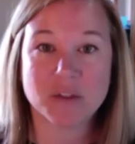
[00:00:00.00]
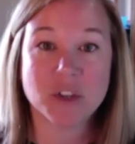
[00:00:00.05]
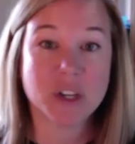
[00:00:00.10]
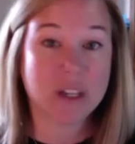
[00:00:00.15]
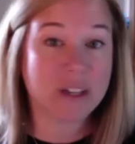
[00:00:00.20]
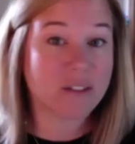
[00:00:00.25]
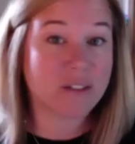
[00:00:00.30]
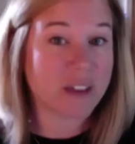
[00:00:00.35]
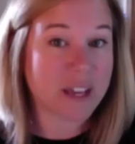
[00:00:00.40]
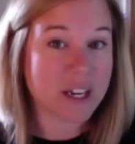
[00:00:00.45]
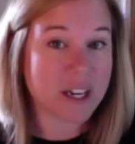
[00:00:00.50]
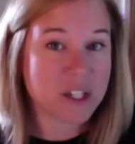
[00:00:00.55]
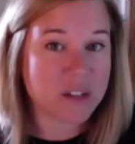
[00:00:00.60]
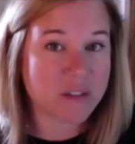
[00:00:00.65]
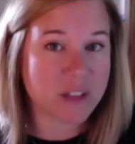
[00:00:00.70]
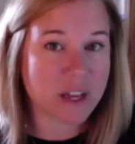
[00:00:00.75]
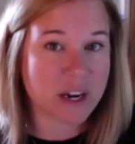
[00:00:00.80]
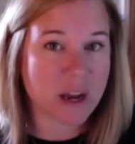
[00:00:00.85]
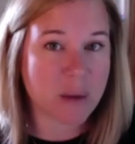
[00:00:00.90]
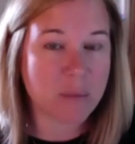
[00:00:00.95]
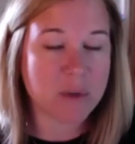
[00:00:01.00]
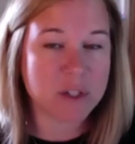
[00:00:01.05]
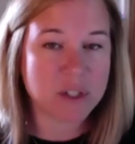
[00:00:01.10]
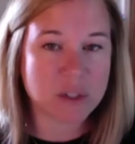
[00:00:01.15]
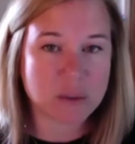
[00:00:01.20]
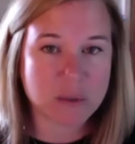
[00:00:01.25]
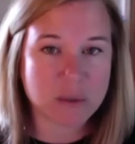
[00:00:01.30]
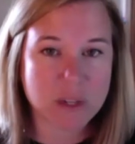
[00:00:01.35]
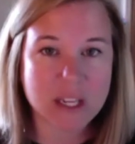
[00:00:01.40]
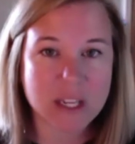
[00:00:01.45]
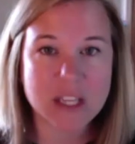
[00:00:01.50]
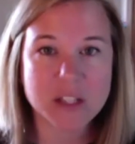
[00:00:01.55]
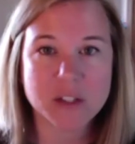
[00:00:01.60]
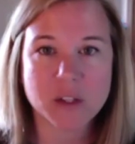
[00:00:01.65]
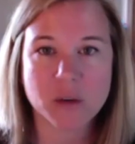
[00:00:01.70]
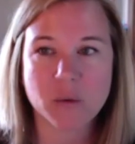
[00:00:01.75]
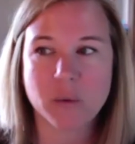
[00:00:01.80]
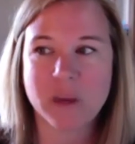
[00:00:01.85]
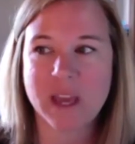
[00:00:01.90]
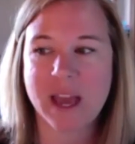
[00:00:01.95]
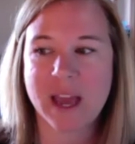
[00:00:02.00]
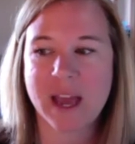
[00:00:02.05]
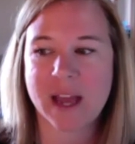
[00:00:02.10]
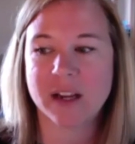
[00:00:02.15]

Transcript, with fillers: took advantage of that opportunity. So we had